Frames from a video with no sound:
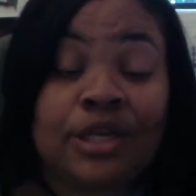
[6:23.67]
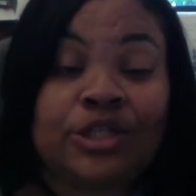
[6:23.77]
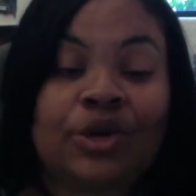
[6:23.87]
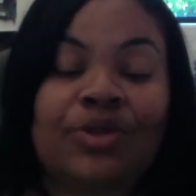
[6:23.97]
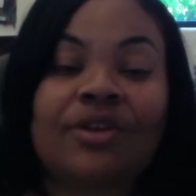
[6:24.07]

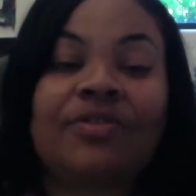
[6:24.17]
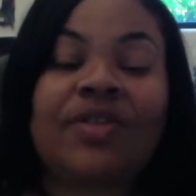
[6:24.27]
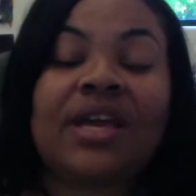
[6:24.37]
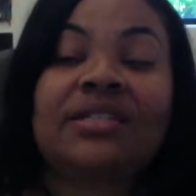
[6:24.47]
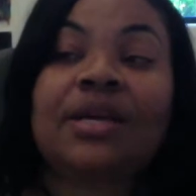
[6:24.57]
So there are
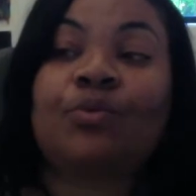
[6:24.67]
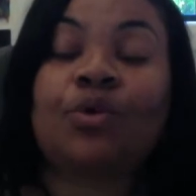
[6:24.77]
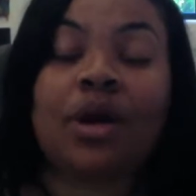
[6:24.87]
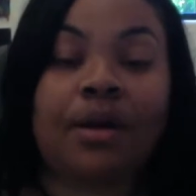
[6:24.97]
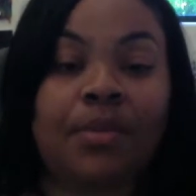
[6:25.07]
things that
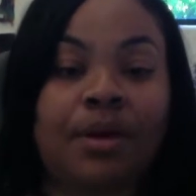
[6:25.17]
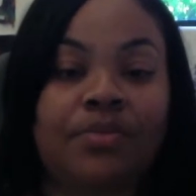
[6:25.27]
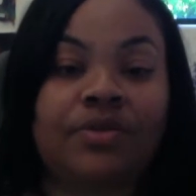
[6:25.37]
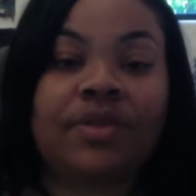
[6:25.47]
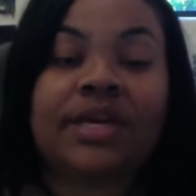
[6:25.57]
will come
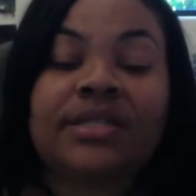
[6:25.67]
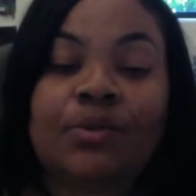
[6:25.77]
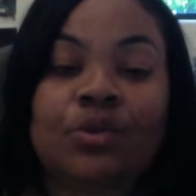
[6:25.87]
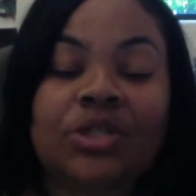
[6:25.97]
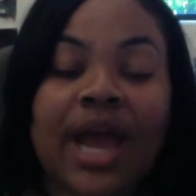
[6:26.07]
up. There are things
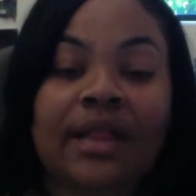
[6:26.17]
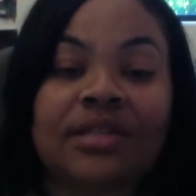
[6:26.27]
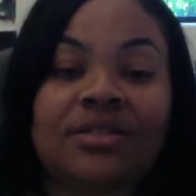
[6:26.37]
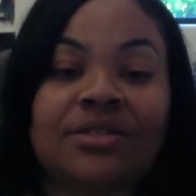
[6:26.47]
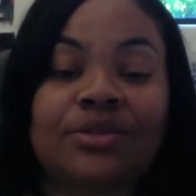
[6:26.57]
that will
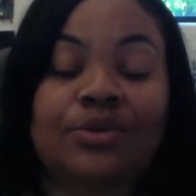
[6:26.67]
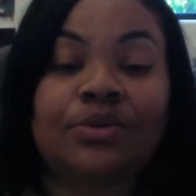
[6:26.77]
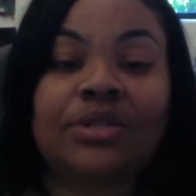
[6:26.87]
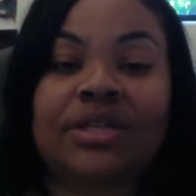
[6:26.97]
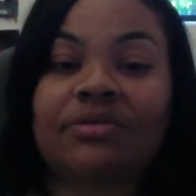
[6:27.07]
challenge the
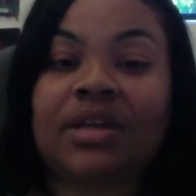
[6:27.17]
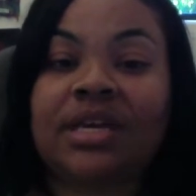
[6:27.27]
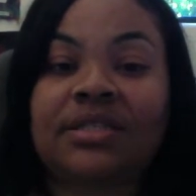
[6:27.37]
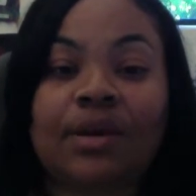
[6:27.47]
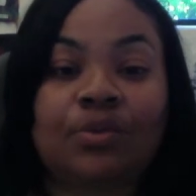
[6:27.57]
students. There are
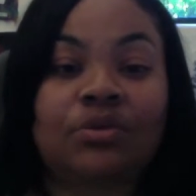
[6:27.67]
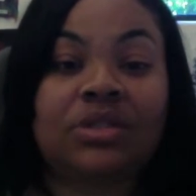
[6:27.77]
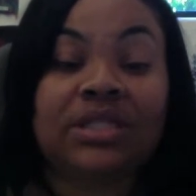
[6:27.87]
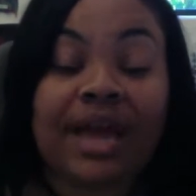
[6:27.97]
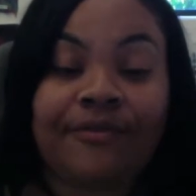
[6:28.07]
things that will
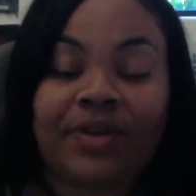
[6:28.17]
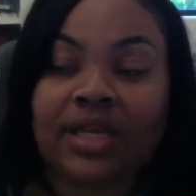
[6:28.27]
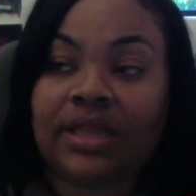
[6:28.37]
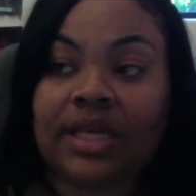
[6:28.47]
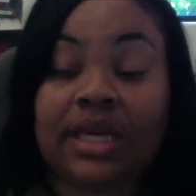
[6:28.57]

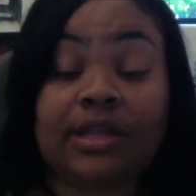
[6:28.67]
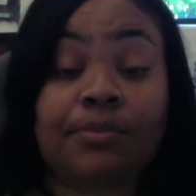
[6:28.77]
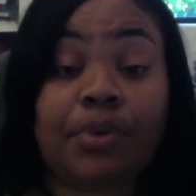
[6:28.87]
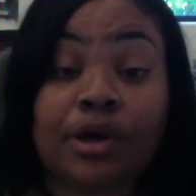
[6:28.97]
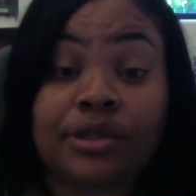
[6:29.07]
definitely, in their
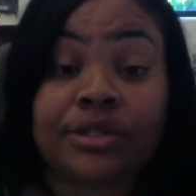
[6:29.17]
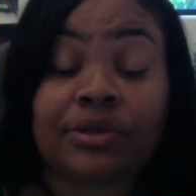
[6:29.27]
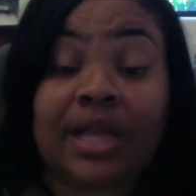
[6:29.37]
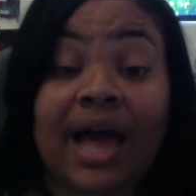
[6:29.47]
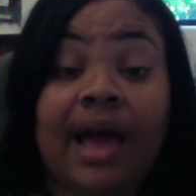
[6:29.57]

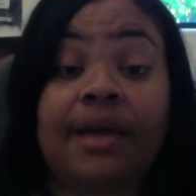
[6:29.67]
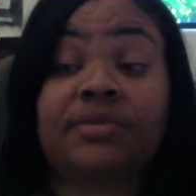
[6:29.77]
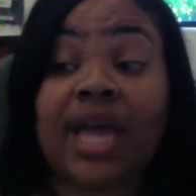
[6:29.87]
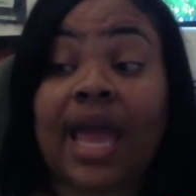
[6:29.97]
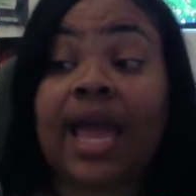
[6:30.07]
personal
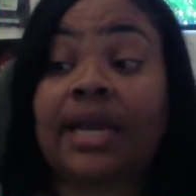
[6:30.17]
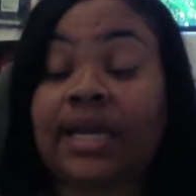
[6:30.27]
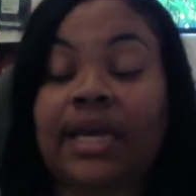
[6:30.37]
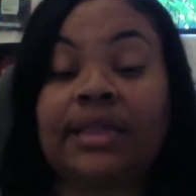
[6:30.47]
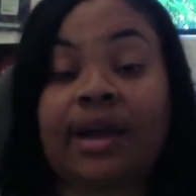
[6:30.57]
lives and
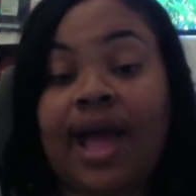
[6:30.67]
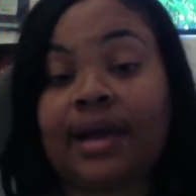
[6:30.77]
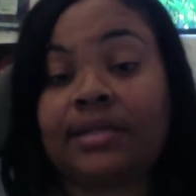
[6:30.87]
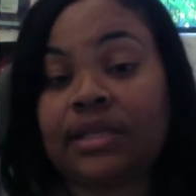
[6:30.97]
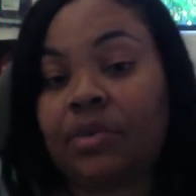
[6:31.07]
in their
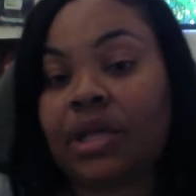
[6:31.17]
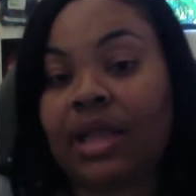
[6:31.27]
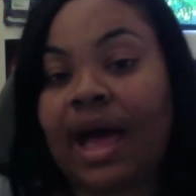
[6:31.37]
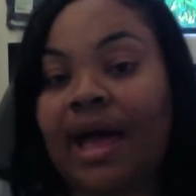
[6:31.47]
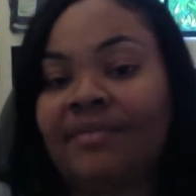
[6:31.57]
academic
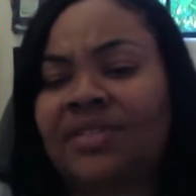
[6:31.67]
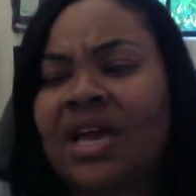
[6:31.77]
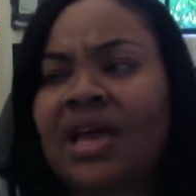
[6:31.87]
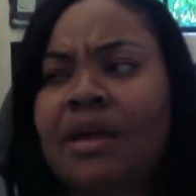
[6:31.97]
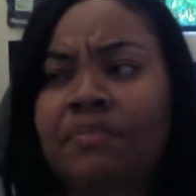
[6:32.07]
lives,
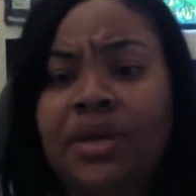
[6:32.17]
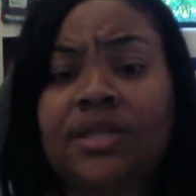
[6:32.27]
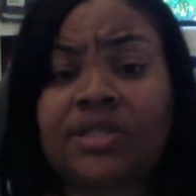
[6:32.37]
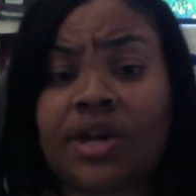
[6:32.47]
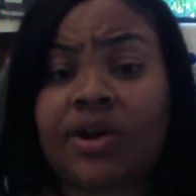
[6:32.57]
be
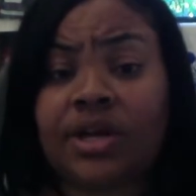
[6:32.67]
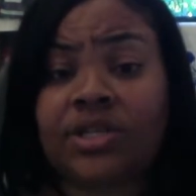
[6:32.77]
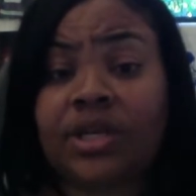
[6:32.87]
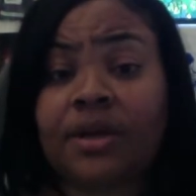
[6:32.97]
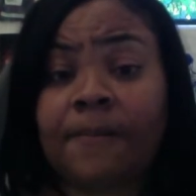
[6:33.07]

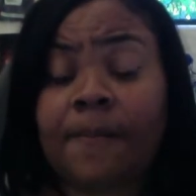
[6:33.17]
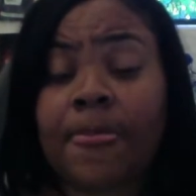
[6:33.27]
discouraging.